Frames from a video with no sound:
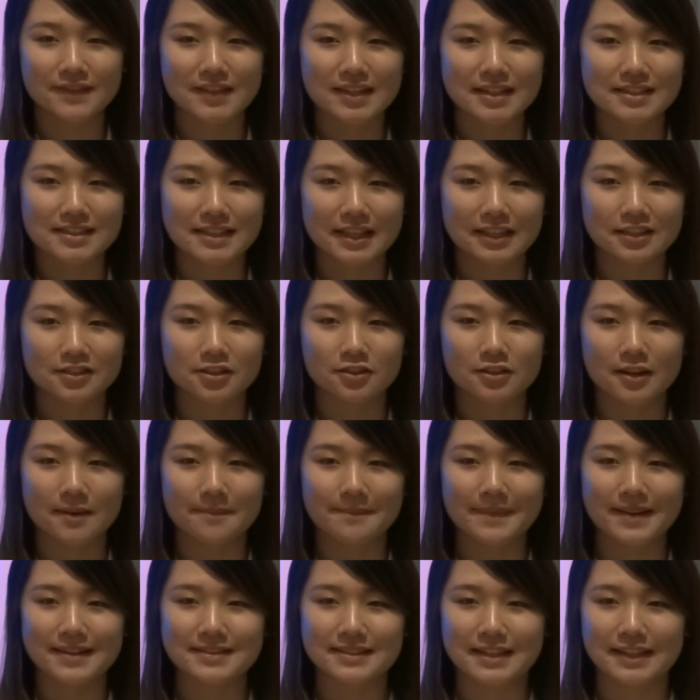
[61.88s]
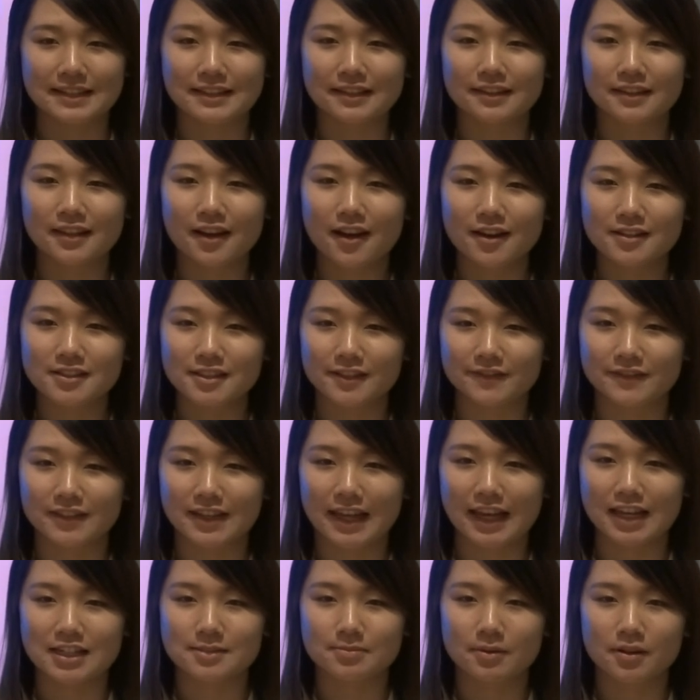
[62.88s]
easing to compensate the loss of the
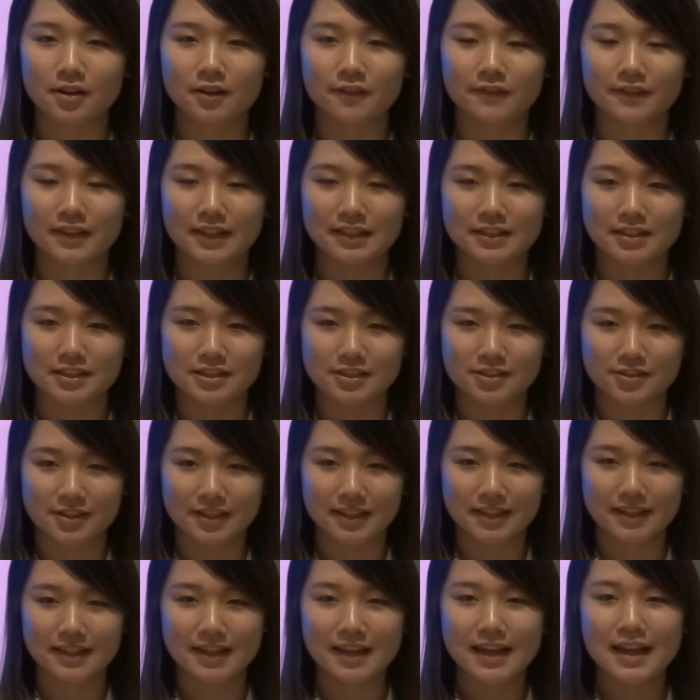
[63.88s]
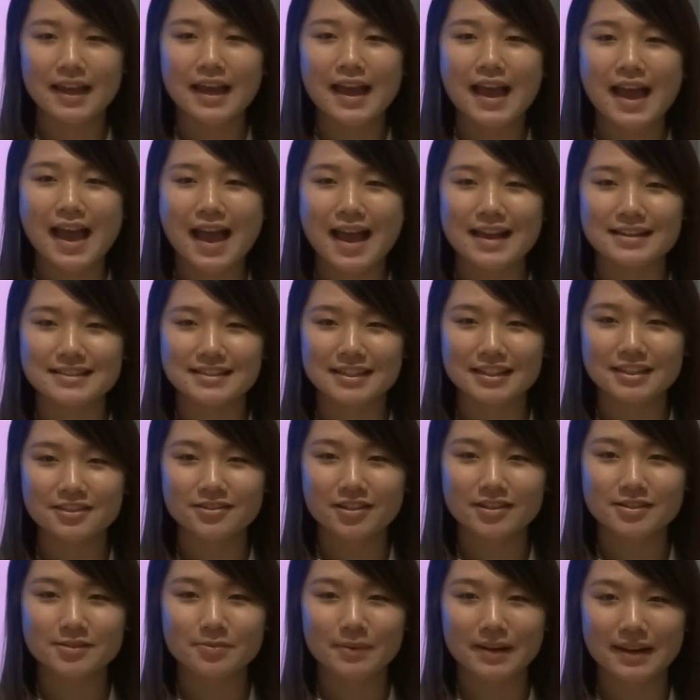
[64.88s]
export industry. As
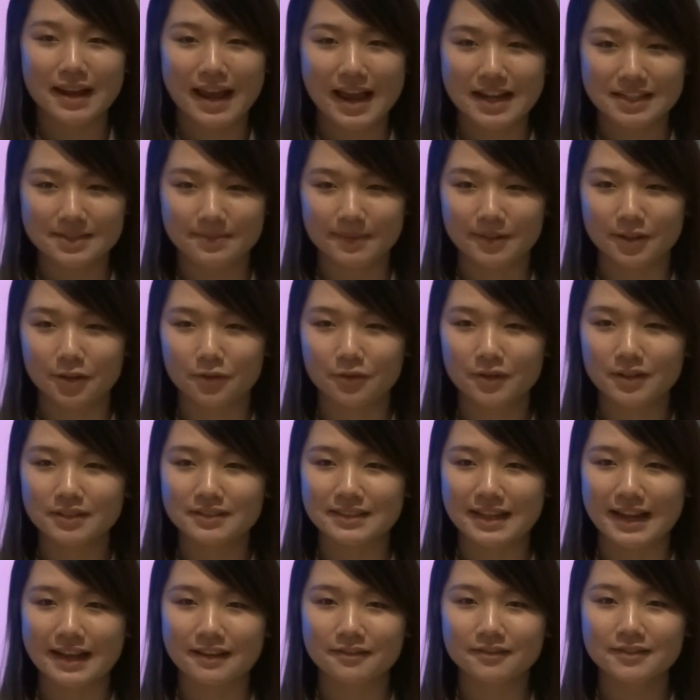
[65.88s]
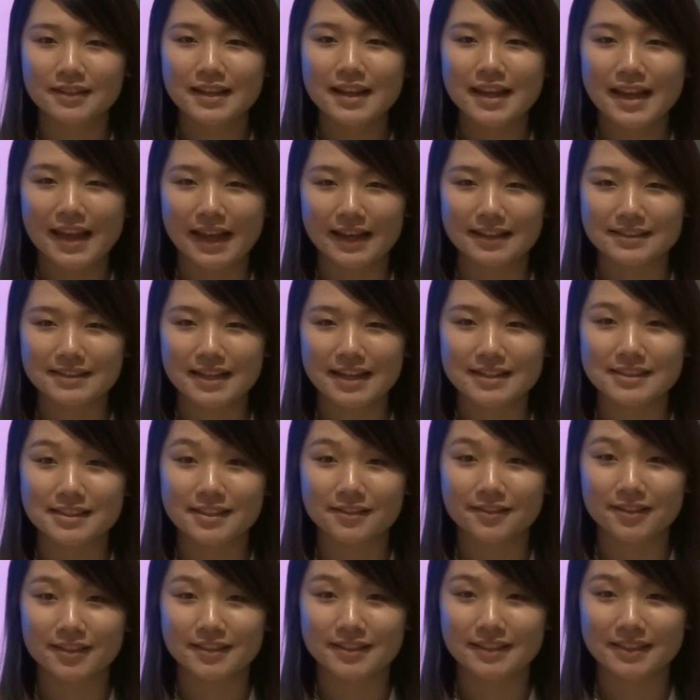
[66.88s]
interest rate has been lowered down, excess
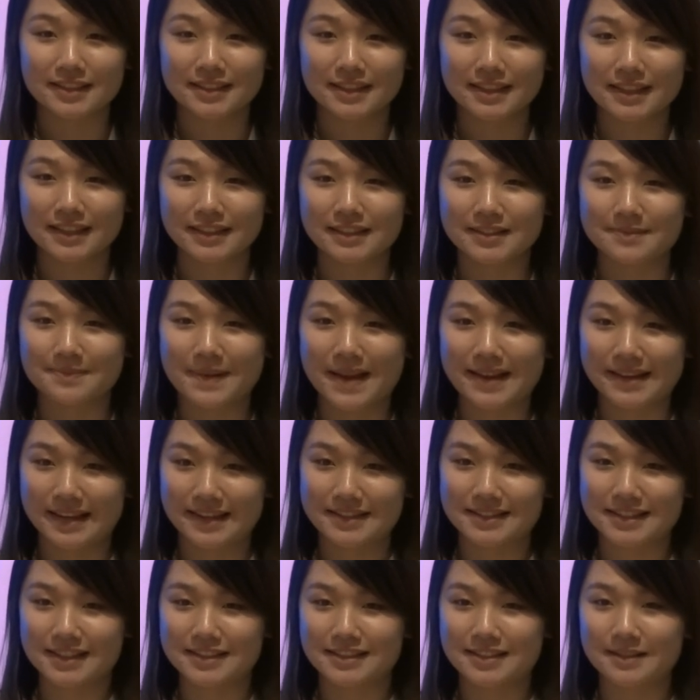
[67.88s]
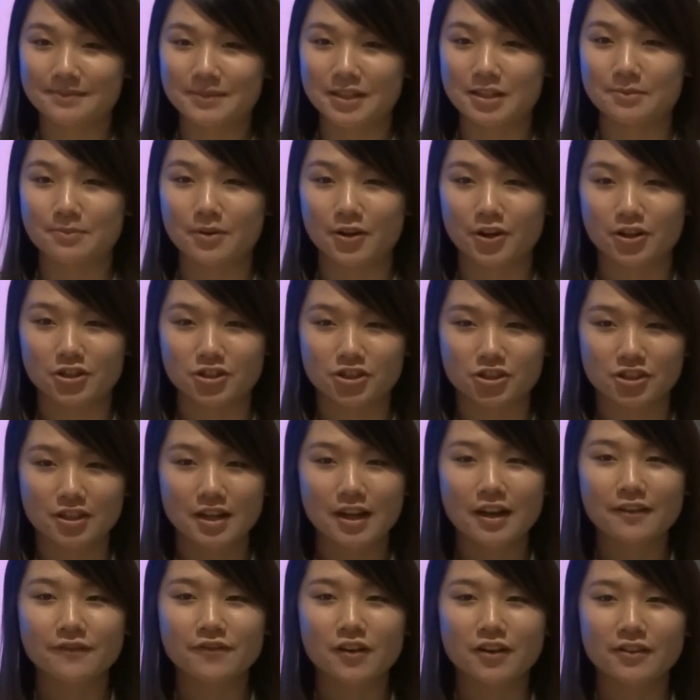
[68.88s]
liquidity in the banking system emerged.
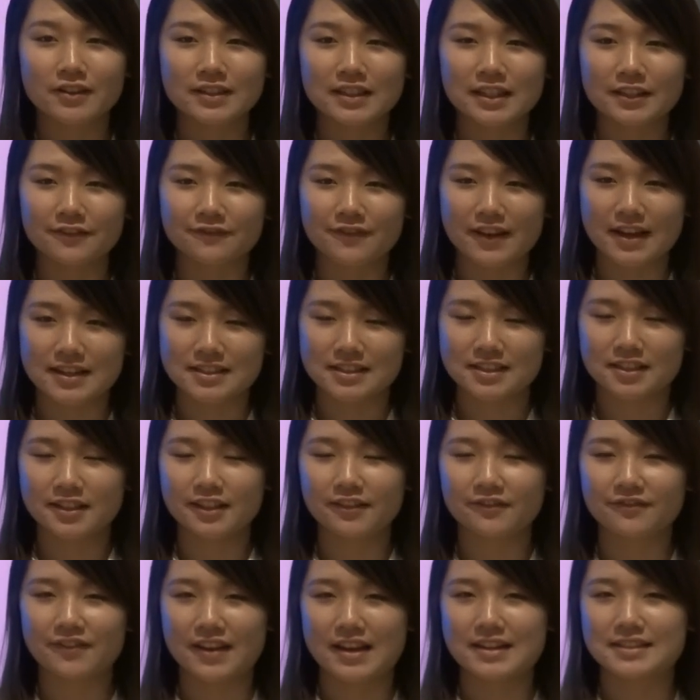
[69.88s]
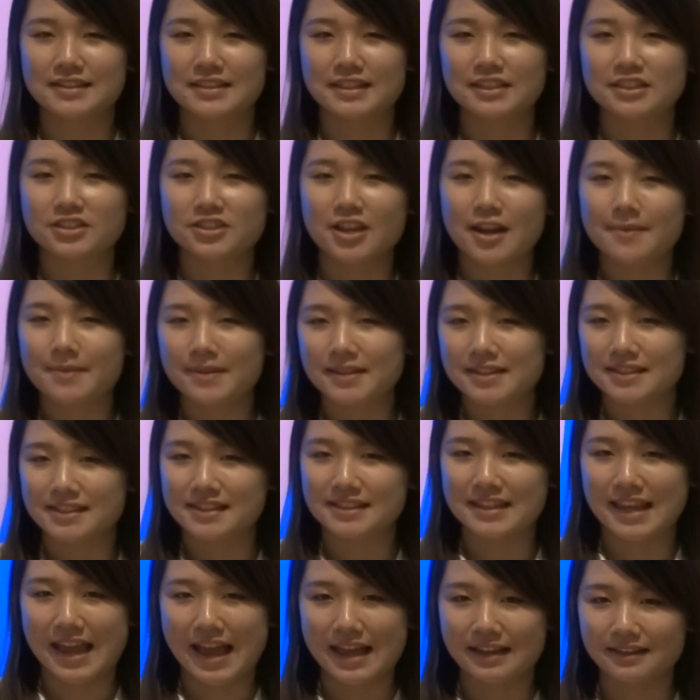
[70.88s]
Foreign investors invest in Japanese
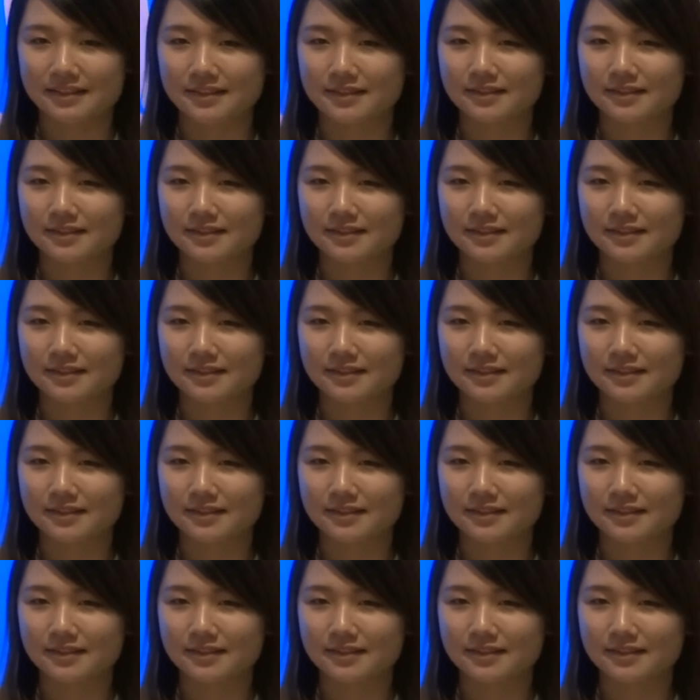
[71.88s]
yen.